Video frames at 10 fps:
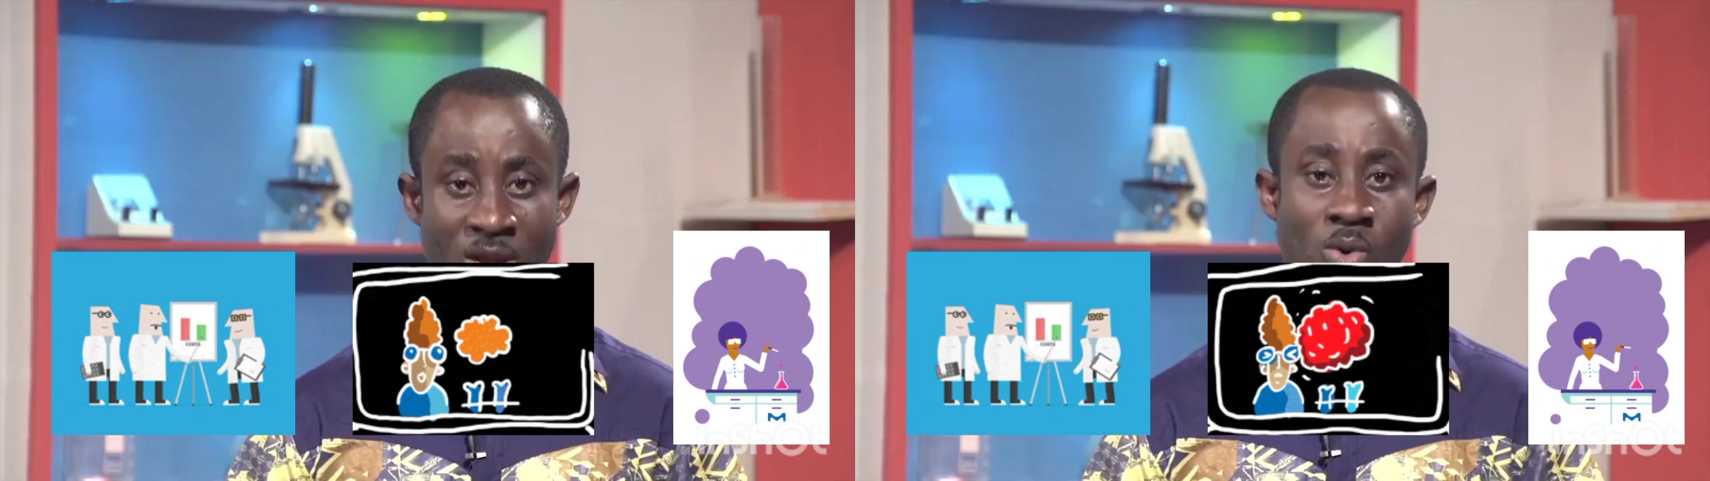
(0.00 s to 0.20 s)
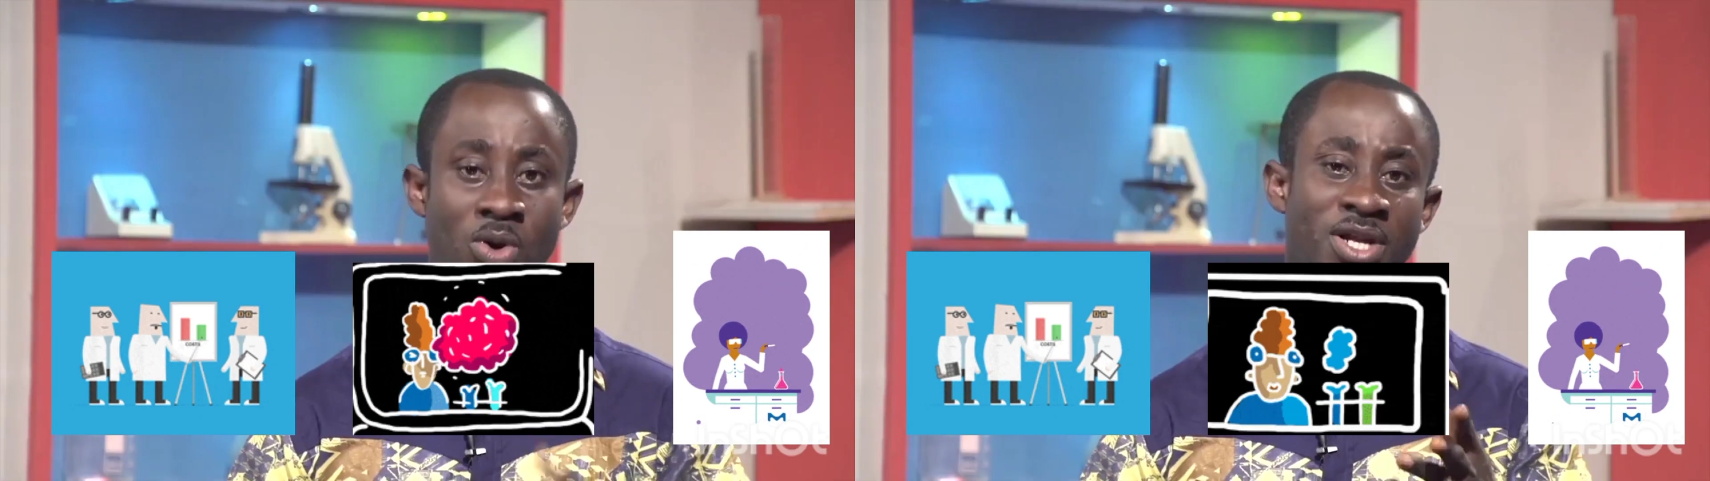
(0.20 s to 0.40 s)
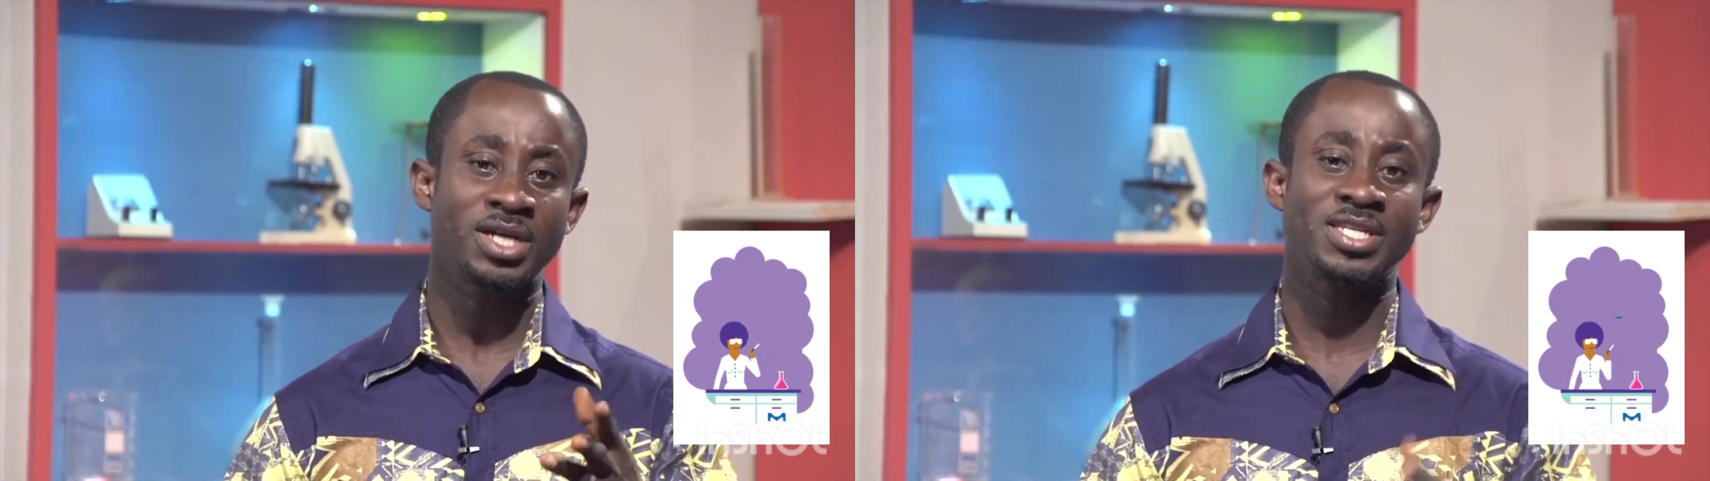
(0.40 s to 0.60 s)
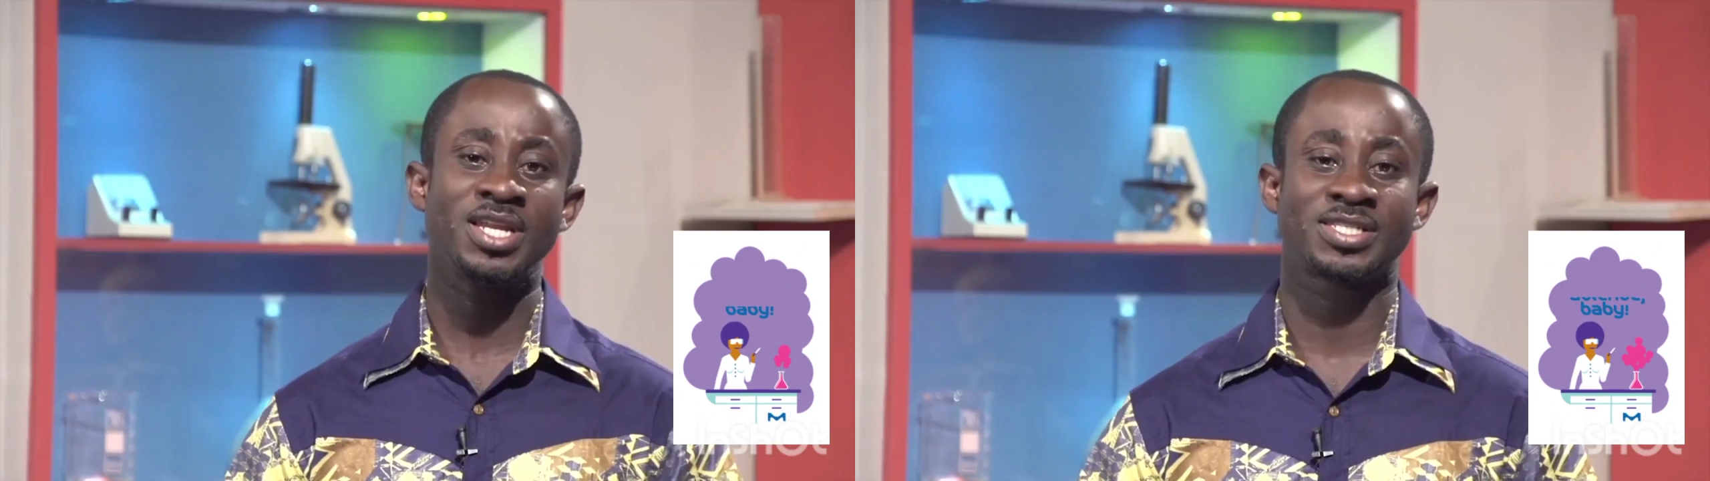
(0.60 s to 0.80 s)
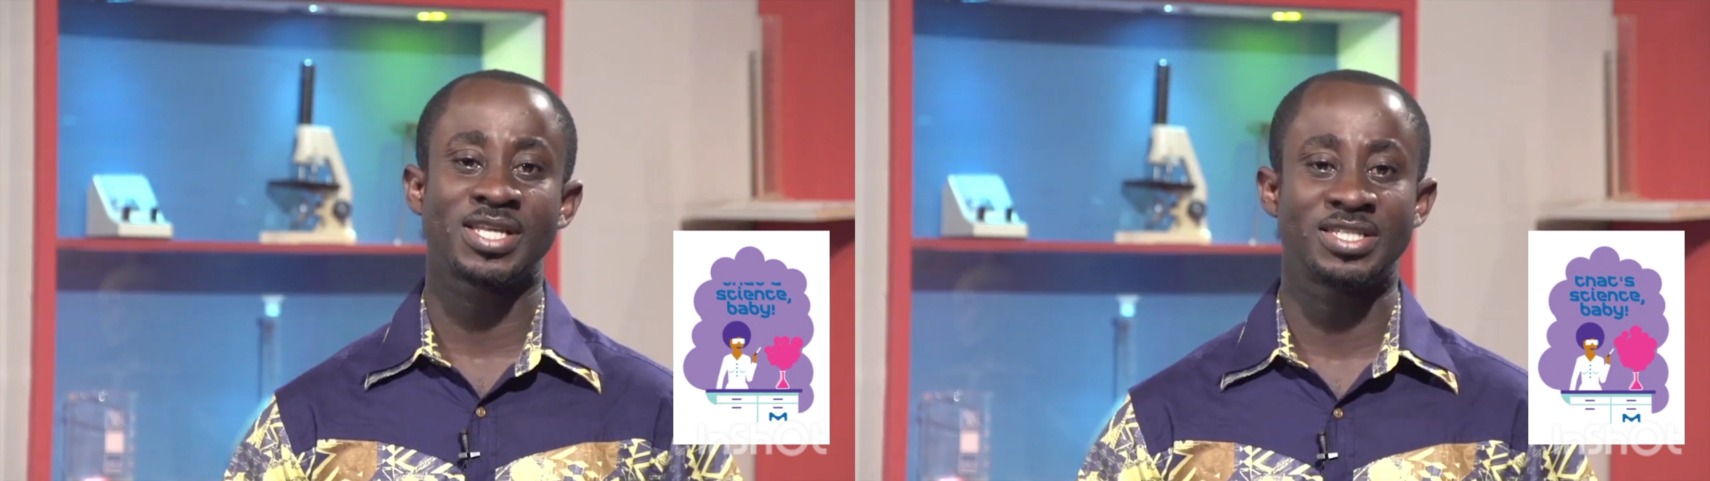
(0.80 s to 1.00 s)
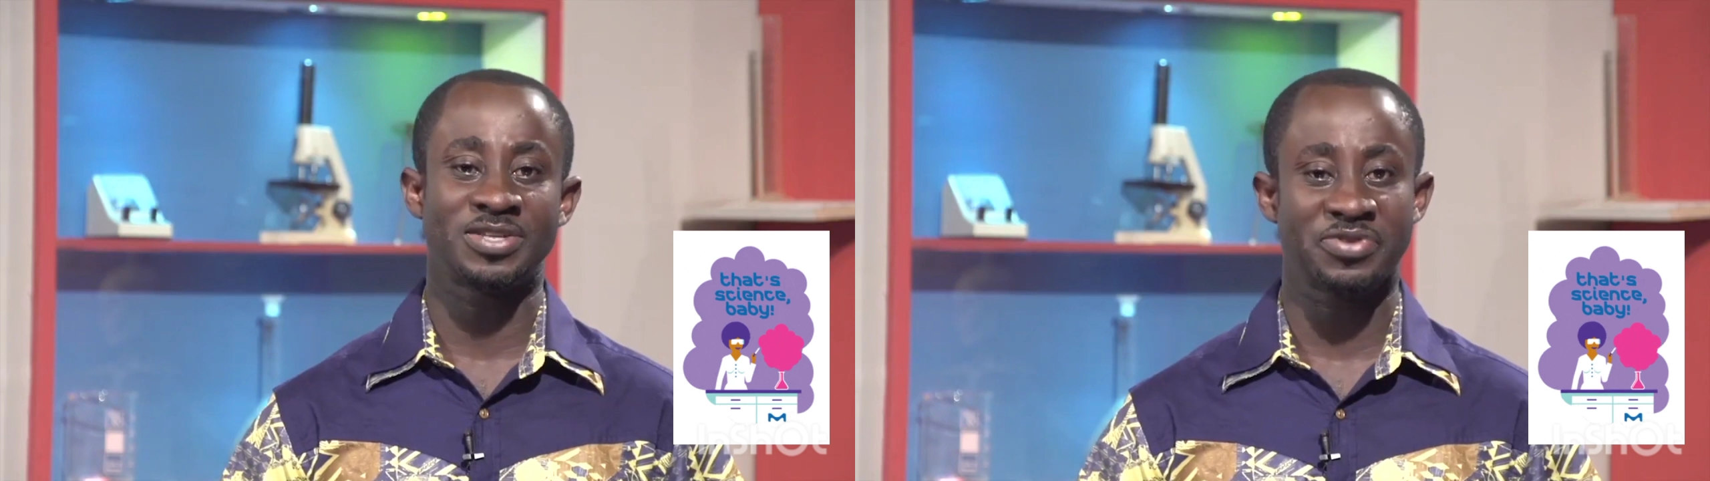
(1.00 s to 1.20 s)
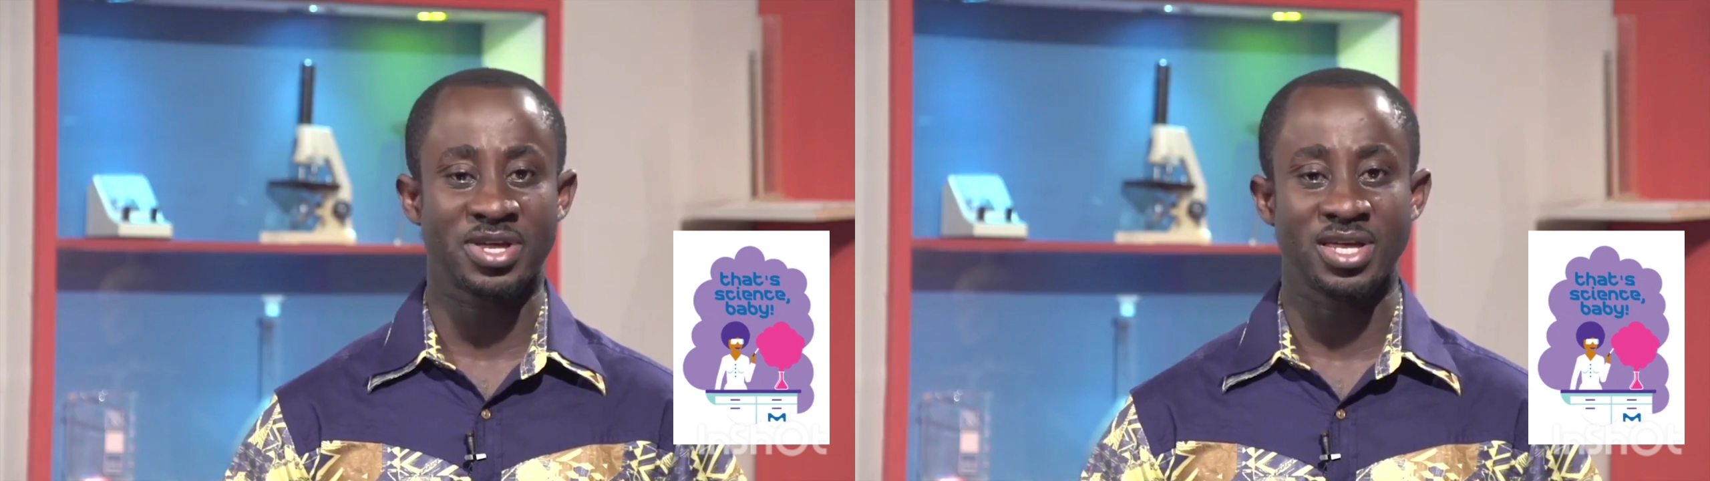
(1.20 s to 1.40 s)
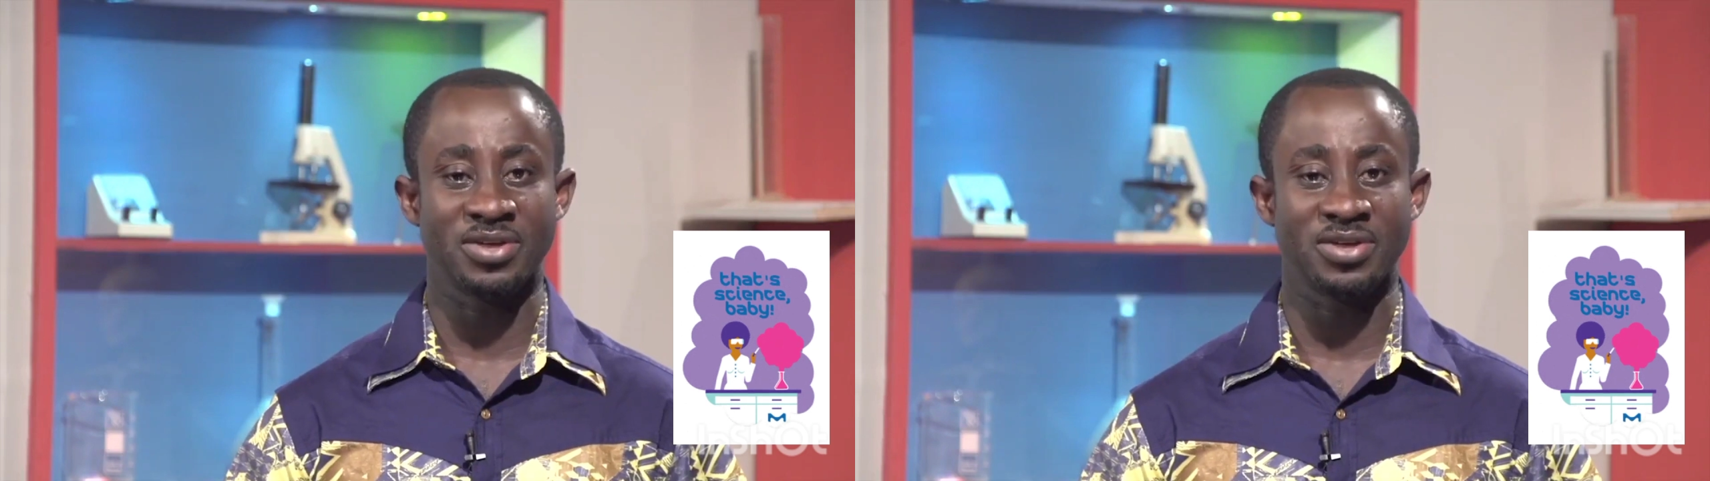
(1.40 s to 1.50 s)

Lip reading: Conducting a scientific